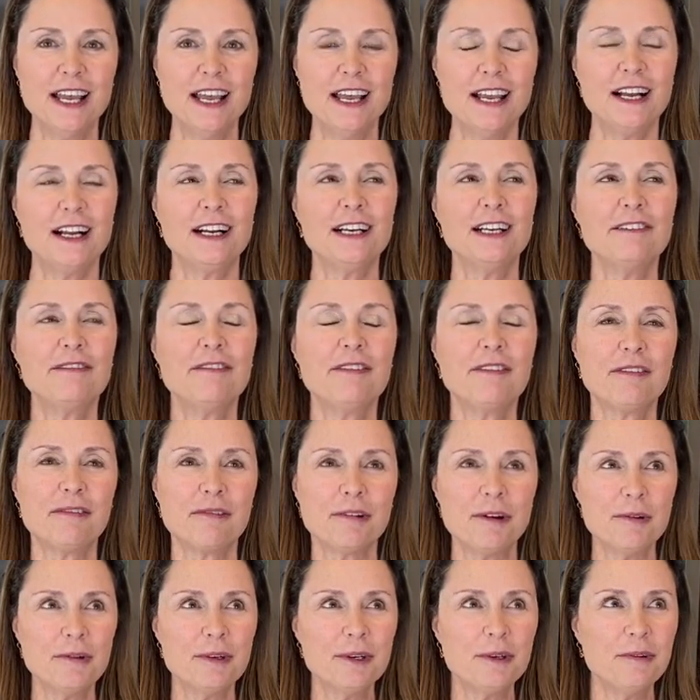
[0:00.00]
I've
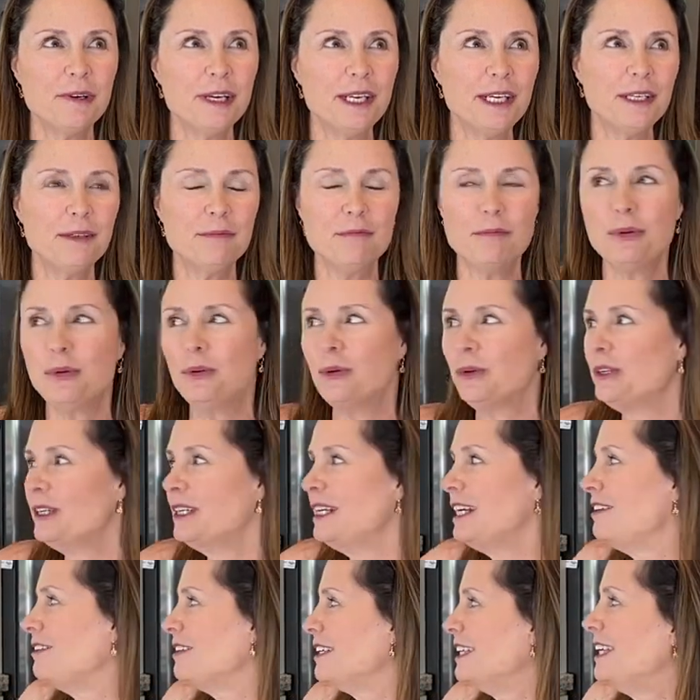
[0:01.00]
thrown away and poured
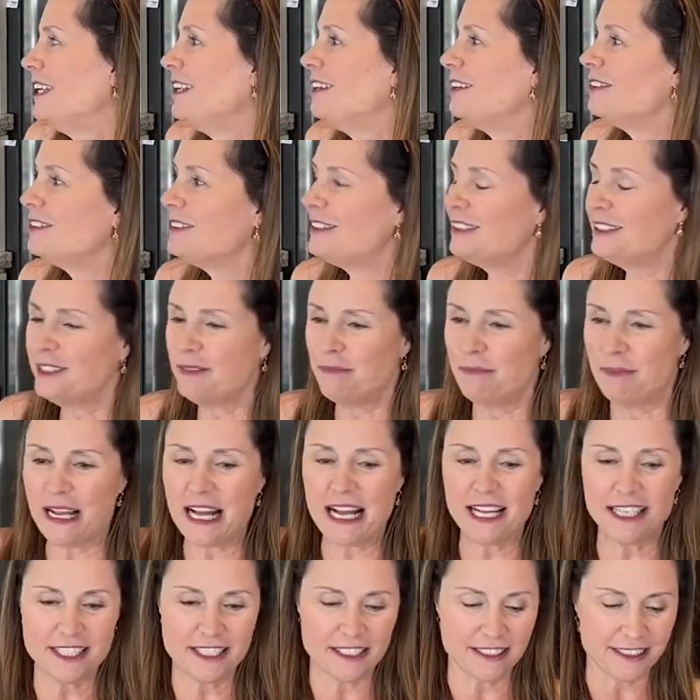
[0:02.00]
out countless
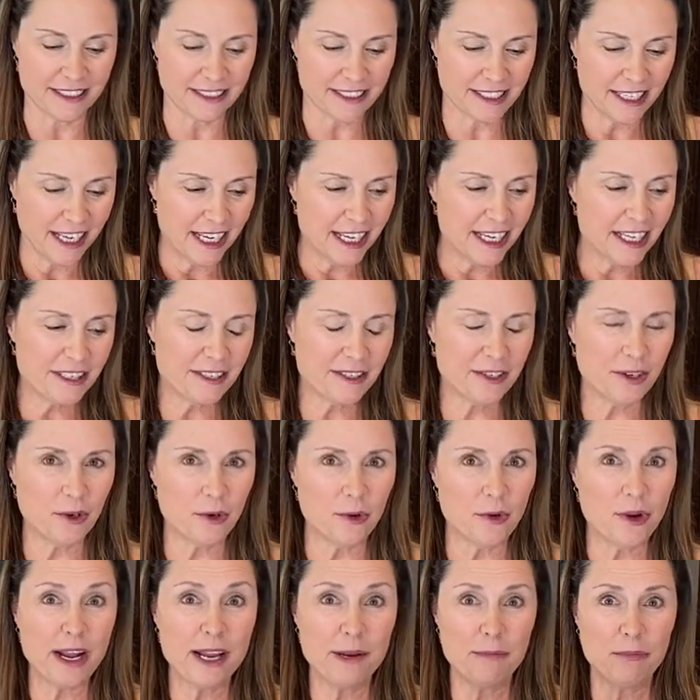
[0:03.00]
batches, so
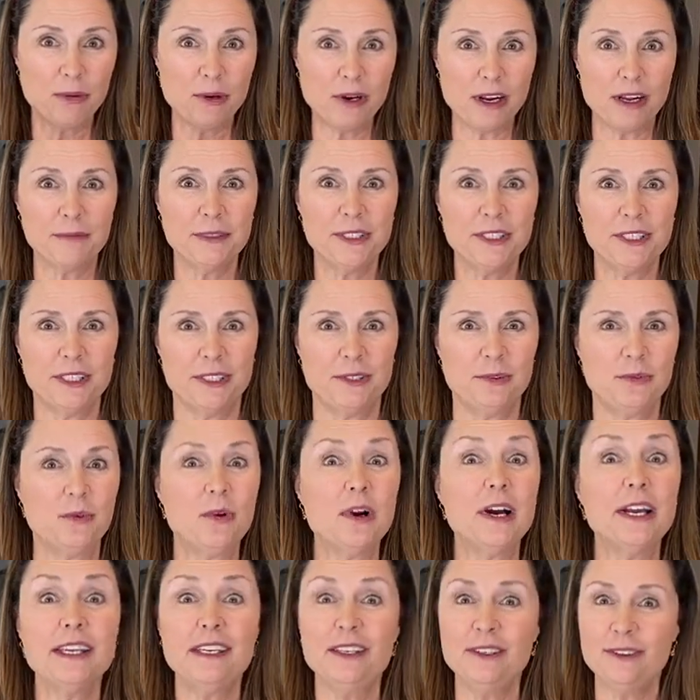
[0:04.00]
I promise you
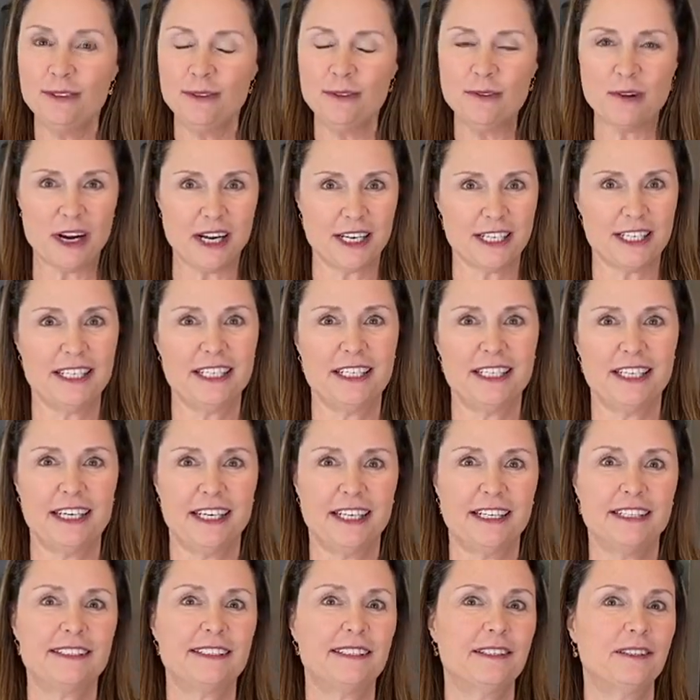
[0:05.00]
what you watch today
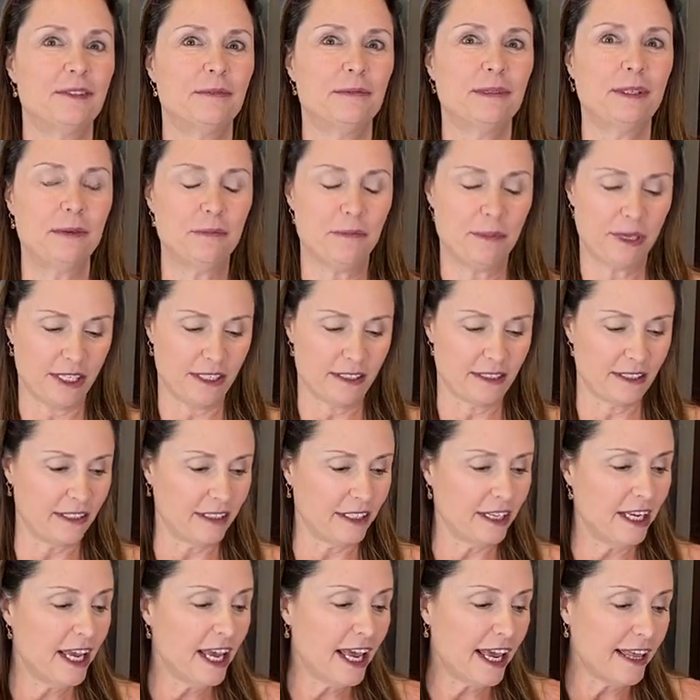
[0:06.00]
is going to be amazing.
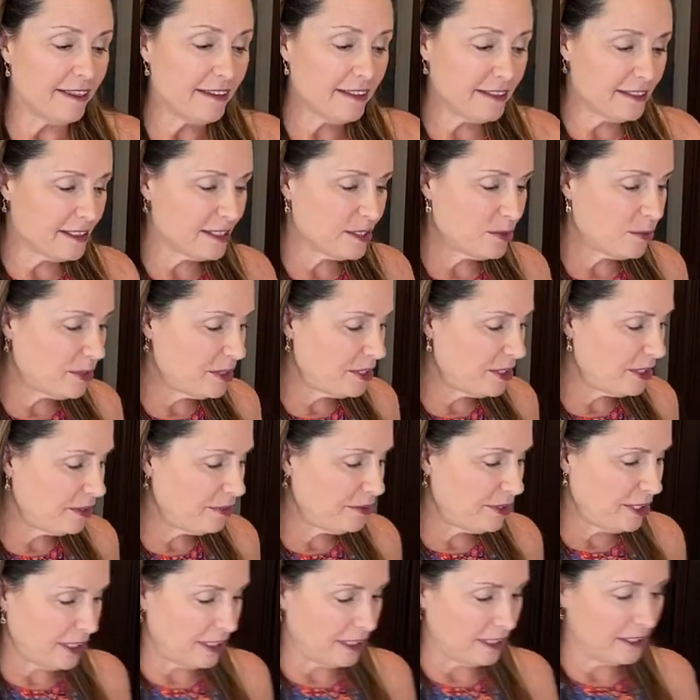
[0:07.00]
And this is what you
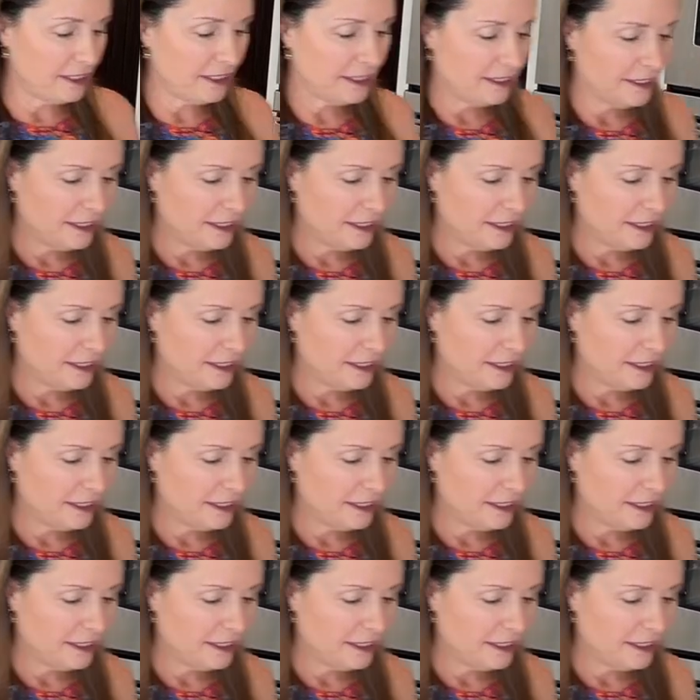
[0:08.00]
need.